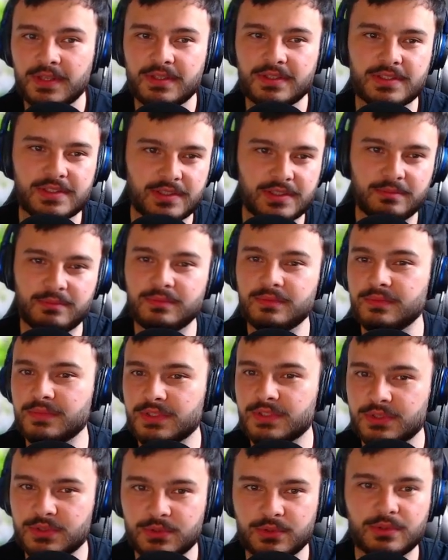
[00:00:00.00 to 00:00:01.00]
some
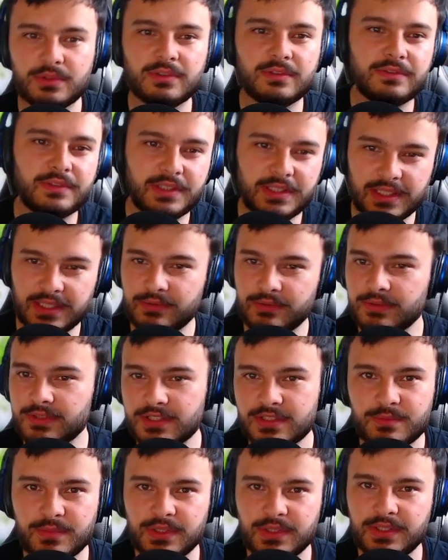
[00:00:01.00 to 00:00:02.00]
sort of
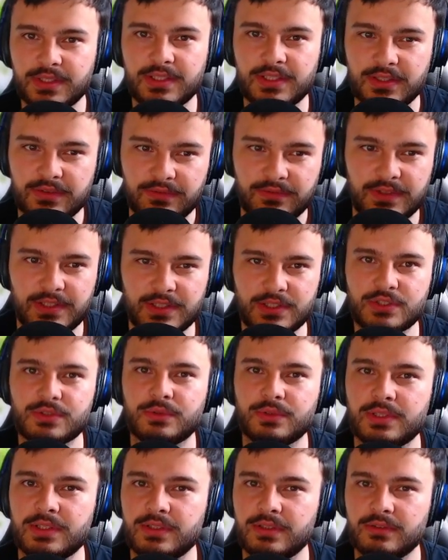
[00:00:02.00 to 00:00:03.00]
announcement, an
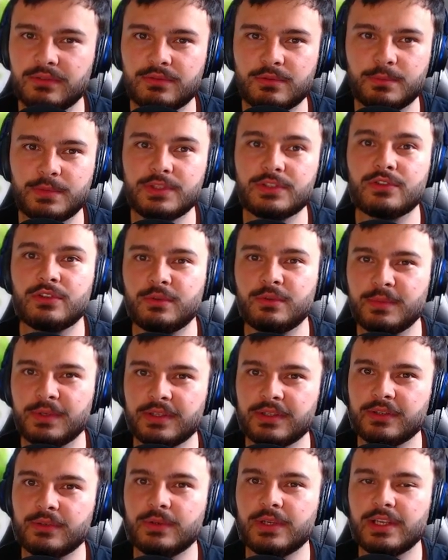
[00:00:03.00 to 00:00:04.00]
official, you know, Fabrizio
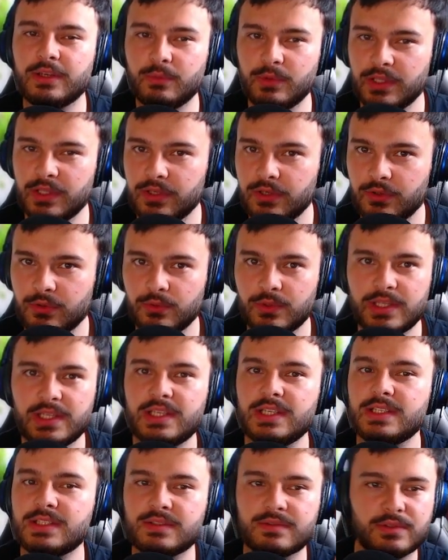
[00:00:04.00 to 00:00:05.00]
Romano, here we go.
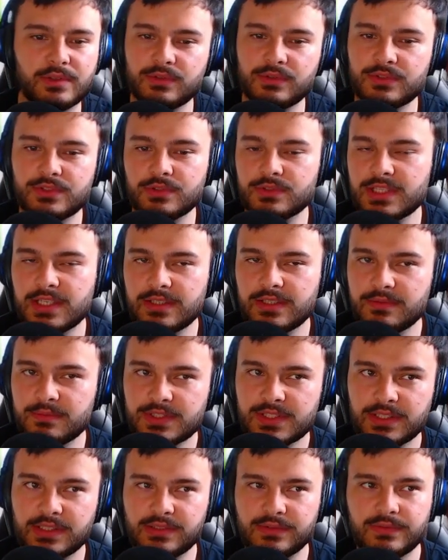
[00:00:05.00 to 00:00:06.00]
He's also said
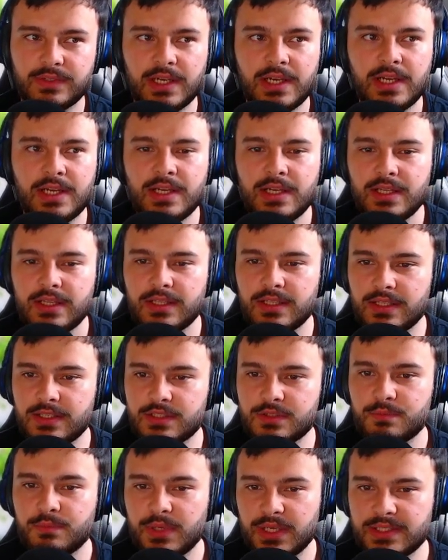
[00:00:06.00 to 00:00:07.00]
himself that
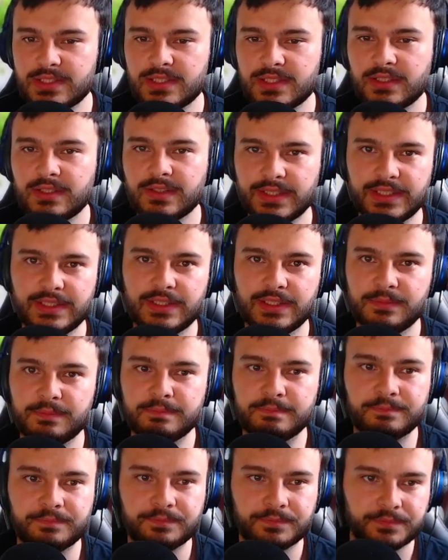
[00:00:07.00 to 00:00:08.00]
it's basically
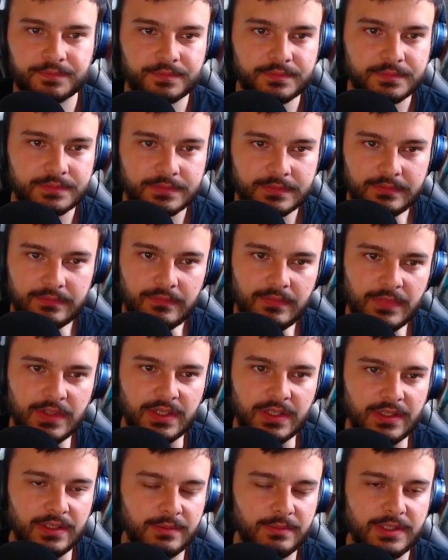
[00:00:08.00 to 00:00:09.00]
done
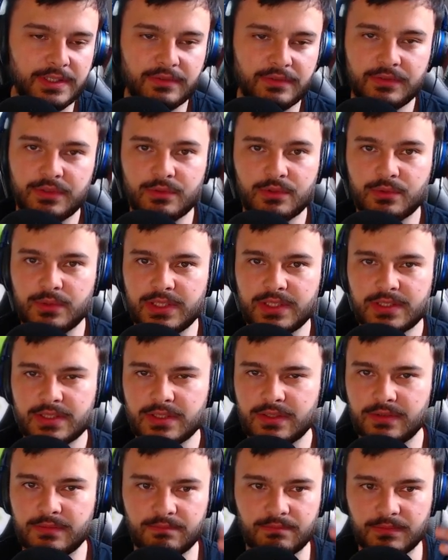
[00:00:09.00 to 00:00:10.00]
in a few tweets
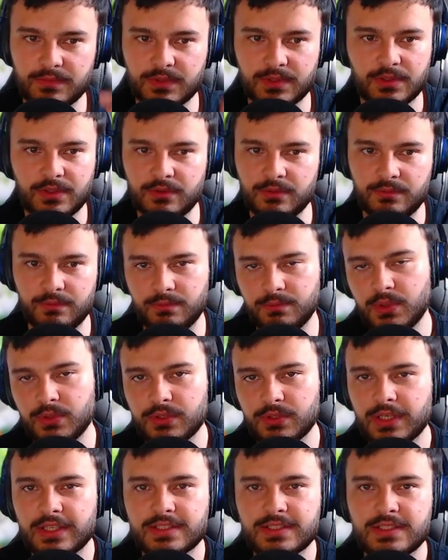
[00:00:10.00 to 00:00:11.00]
and on
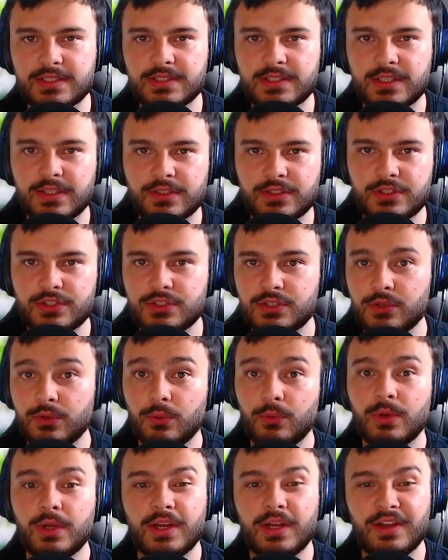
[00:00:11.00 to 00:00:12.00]
podcasts and such.
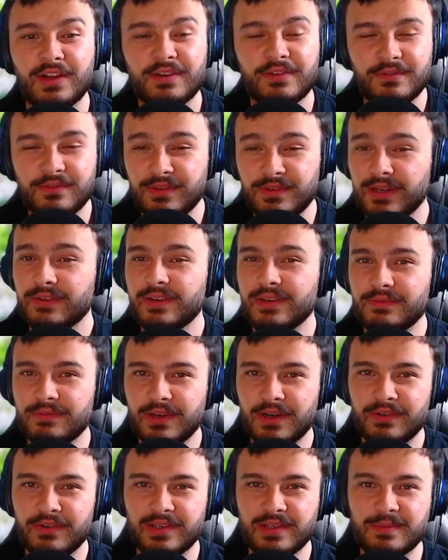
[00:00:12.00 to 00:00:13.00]
So very,
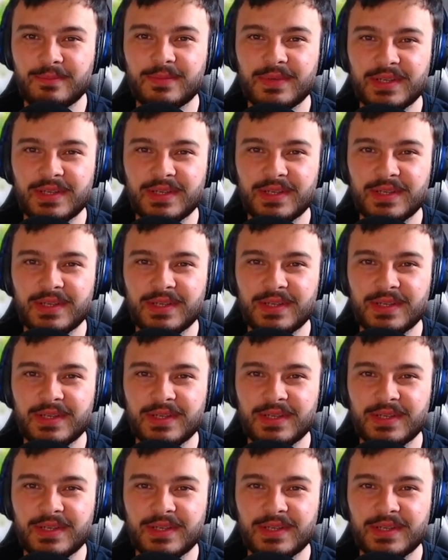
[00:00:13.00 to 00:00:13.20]
very